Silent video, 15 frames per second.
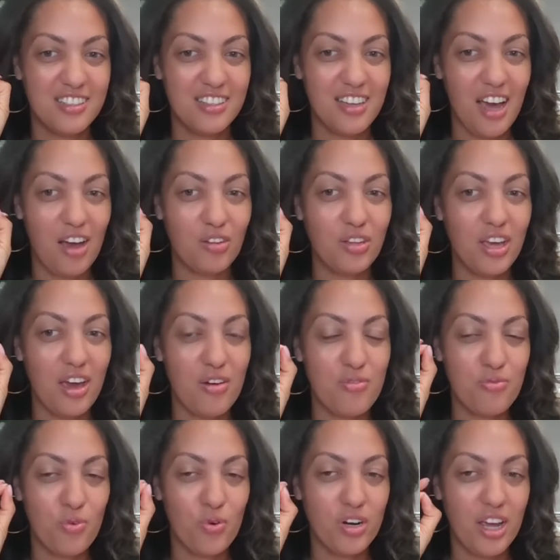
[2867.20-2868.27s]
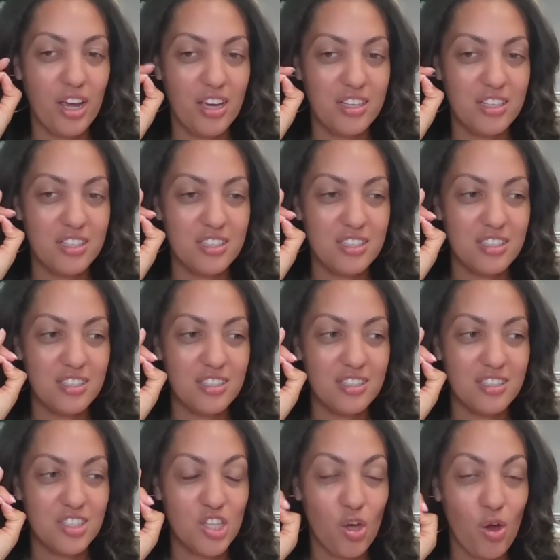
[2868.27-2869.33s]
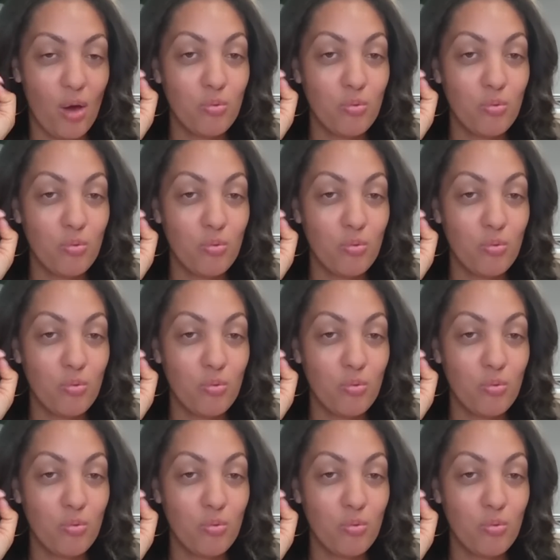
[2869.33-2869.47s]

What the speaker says: I only have 4 days. So I